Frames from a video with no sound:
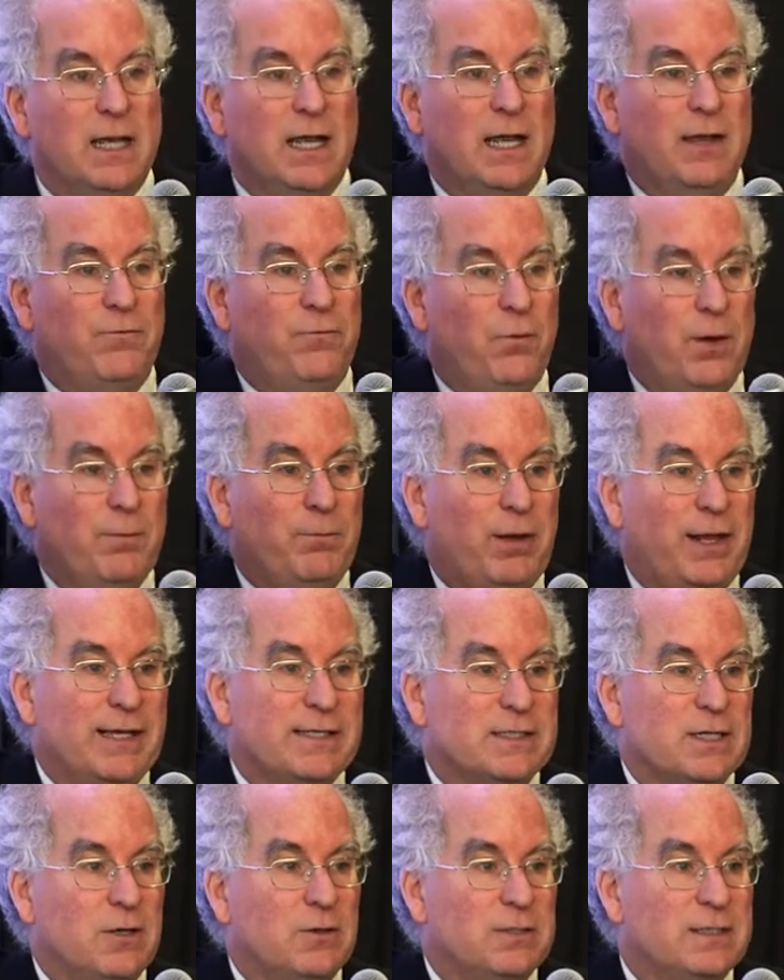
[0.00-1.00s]
If one
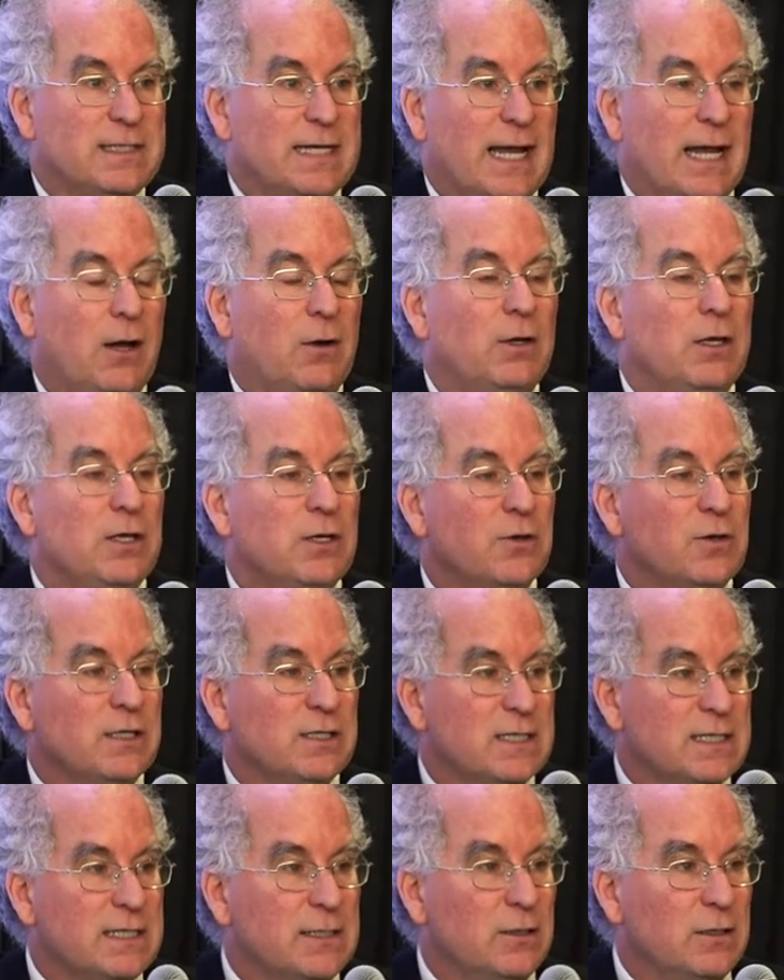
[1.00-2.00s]
place goes down, you can
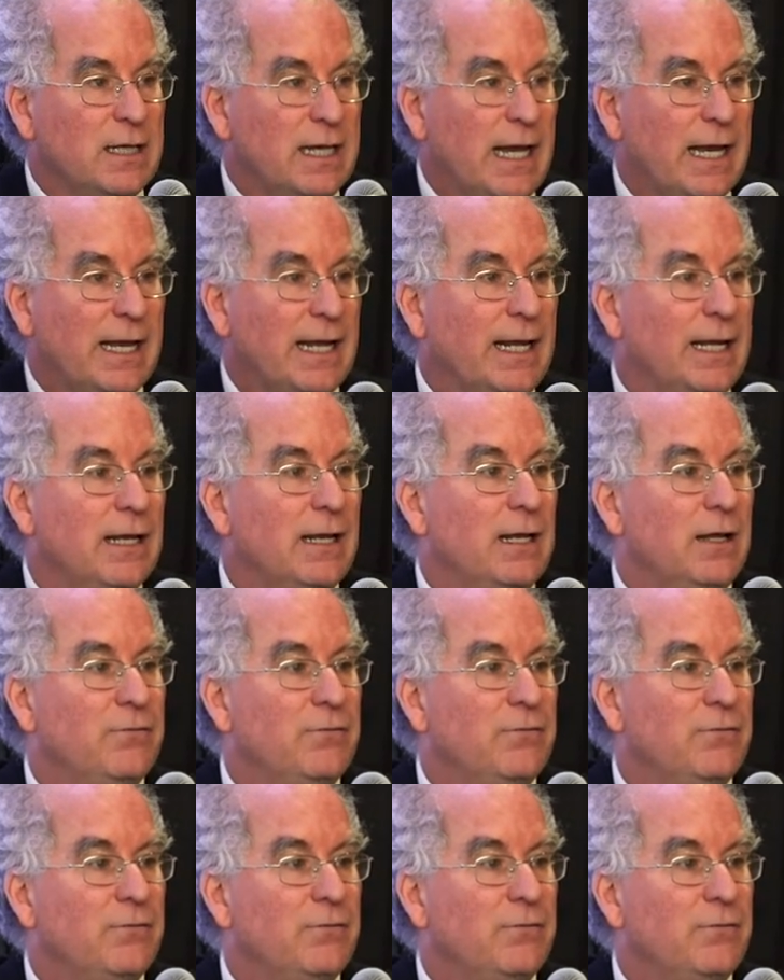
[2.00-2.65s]
still get it.